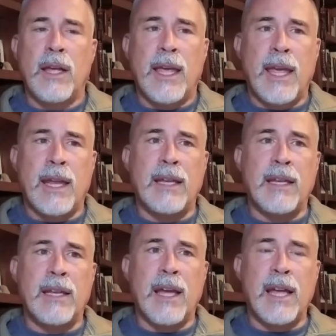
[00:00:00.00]

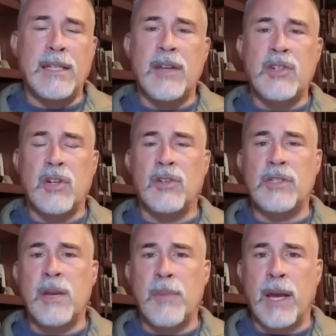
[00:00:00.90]
in additional
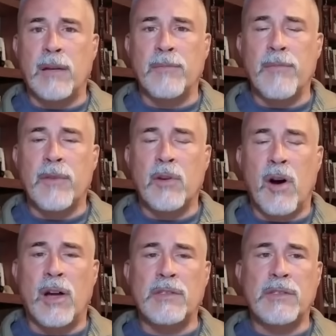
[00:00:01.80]
shipping
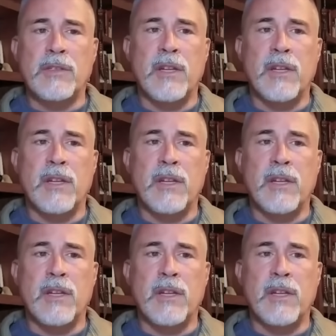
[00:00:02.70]
costs.